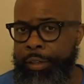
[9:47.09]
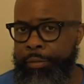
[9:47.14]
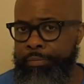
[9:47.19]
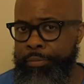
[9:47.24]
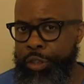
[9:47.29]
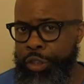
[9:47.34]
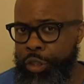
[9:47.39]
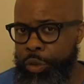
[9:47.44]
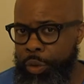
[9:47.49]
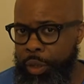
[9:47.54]

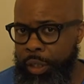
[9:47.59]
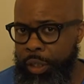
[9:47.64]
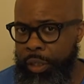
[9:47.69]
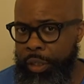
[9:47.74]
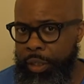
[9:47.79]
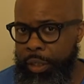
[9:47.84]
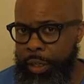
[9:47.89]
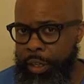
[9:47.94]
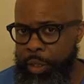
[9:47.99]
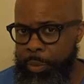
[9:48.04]

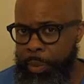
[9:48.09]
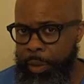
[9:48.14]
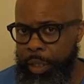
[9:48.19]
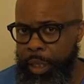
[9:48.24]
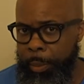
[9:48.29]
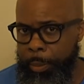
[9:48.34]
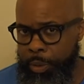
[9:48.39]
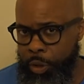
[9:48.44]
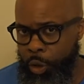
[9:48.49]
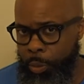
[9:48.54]
shooting that has
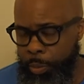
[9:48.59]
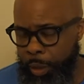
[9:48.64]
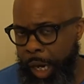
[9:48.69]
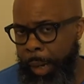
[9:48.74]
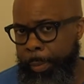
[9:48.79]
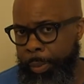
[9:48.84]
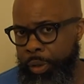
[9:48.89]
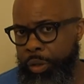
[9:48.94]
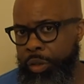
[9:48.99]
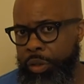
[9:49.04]
become so
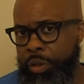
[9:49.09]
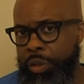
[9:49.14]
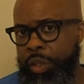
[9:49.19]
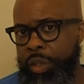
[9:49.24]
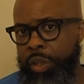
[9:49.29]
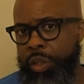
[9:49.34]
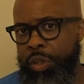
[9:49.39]
popular